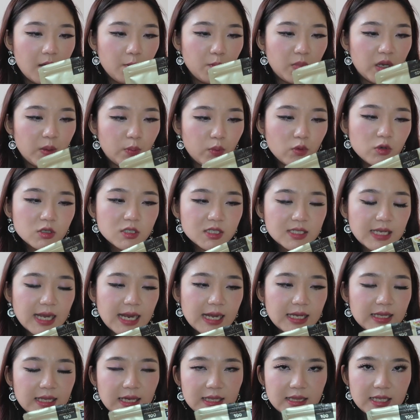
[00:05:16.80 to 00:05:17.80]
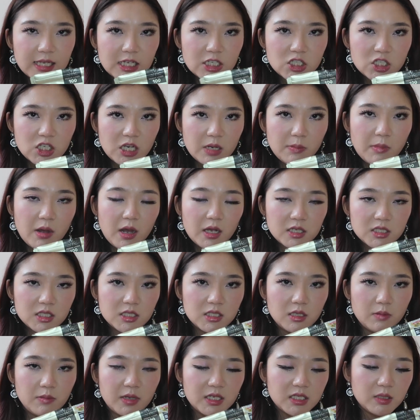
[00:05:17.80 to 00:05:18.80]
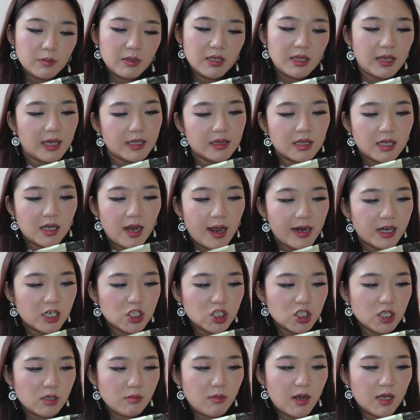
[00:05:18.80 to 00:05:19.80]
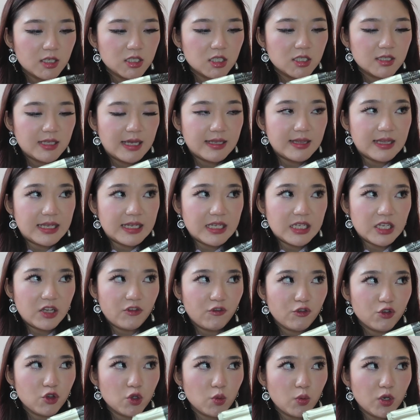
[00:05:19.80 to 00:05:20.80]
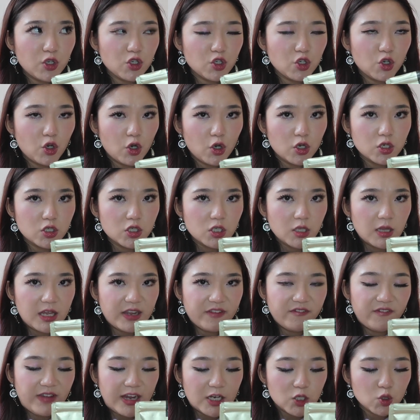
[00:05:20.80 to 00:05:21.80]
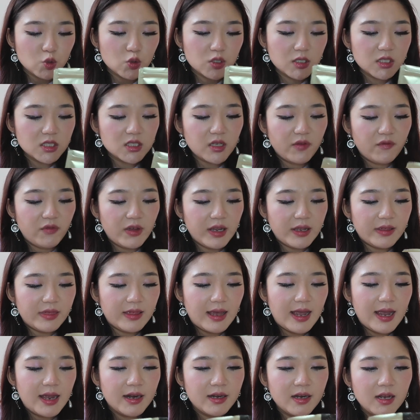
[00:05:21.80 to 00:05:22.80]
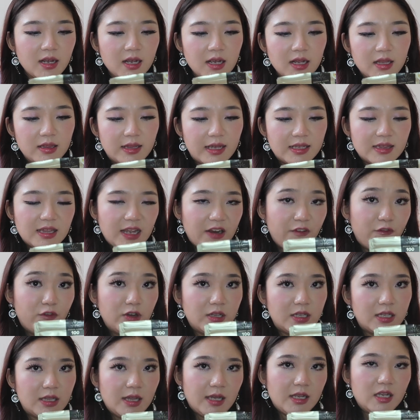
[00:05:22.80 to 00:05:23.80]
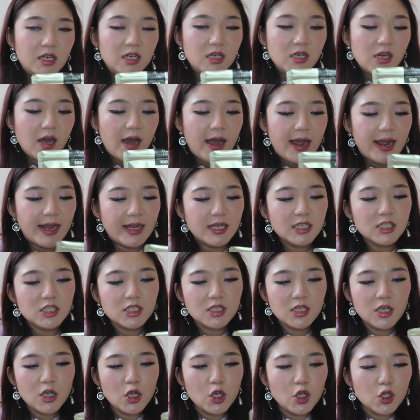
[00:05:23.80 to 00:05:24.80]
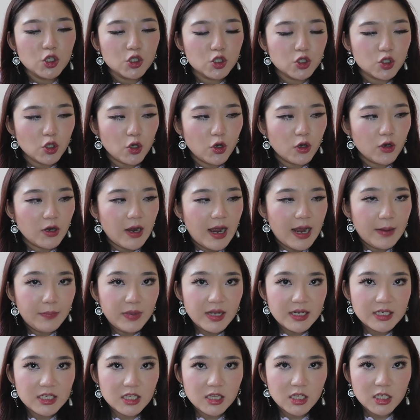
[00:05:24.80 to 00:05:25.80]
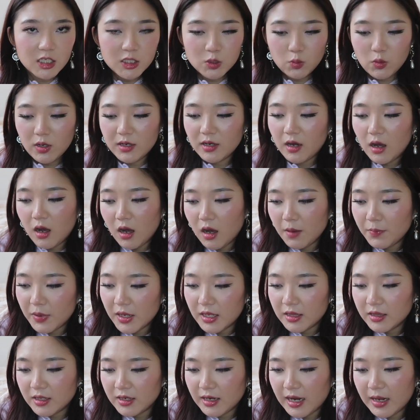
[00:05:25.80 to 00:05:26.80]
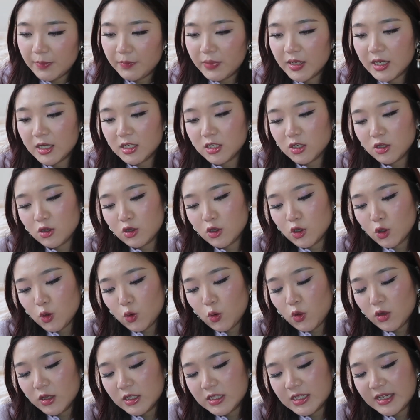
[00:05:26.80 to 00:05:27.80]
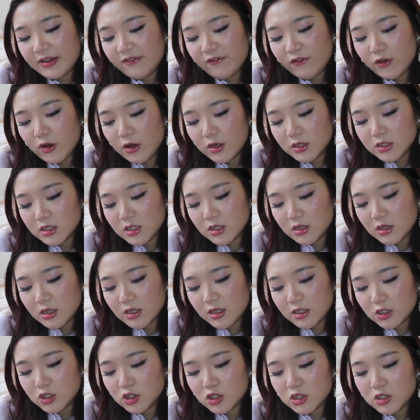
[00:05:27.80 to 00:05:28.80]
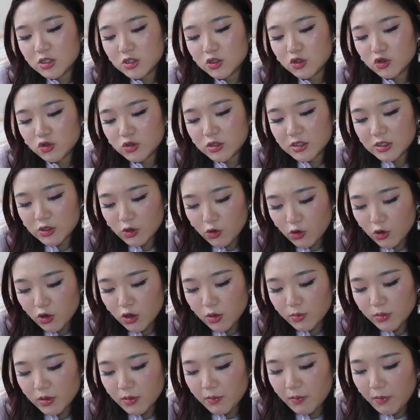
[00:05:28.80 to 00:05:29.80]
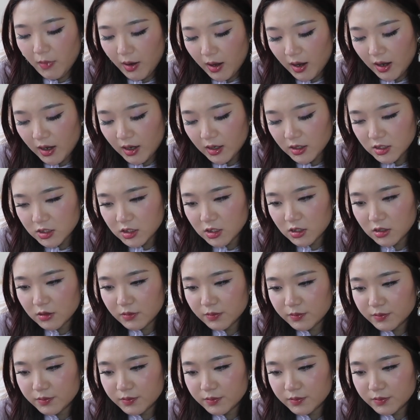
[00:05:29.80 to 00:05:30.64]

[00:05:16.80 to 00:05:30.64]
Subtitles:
People say that these sheet masks are meant to be like the kind of sheet masks that they give you when you go to like facials and stuff like that. Like they're really like nice. So I picked this one up, and then I picked the Quality First, the Derm Mask.